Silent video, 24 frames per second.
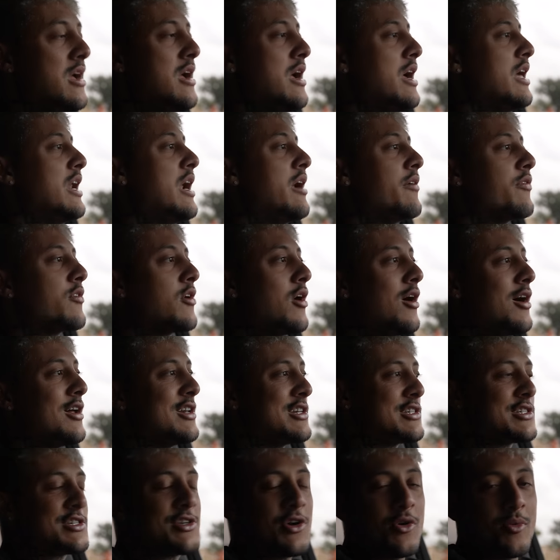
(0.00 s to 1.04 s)
And I've caught
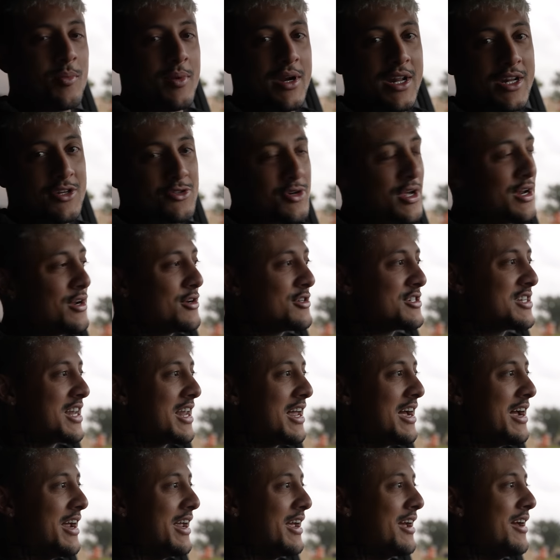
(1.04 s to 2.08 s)
so many traders
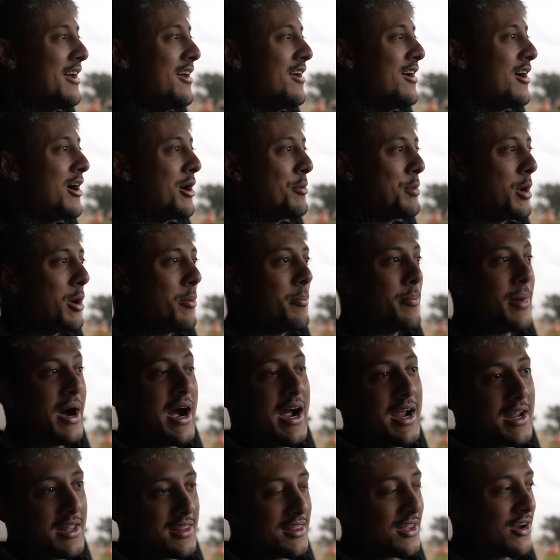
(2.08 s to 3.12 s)
lying about
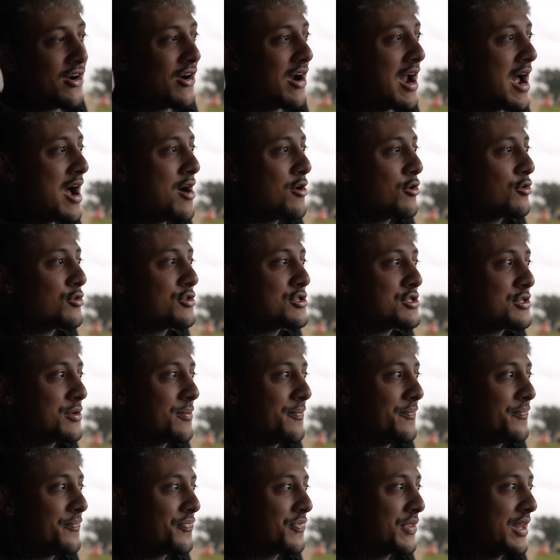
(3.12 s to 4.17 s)
buying their house
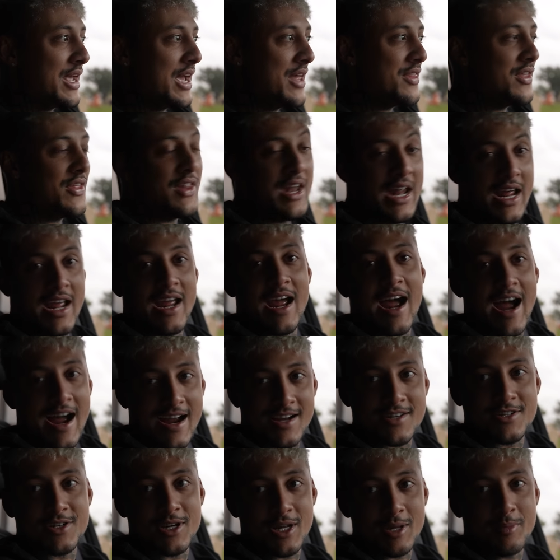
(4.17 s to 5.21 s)
and then it
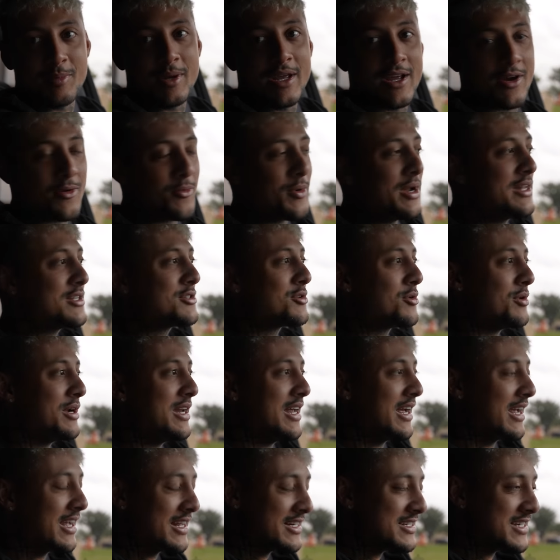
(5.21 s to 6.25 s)
actually being a rental
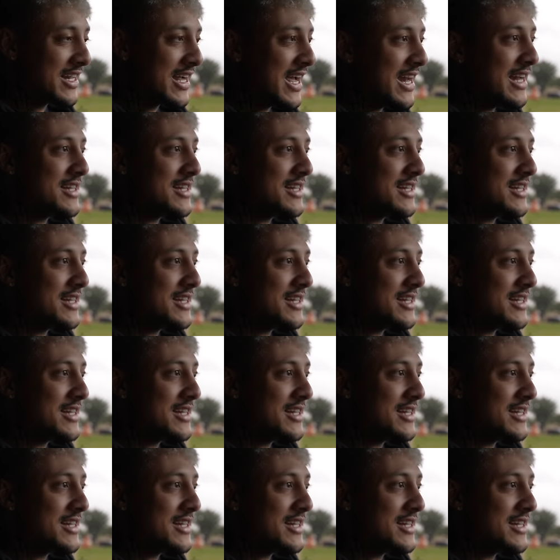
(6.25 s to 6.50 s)
and because again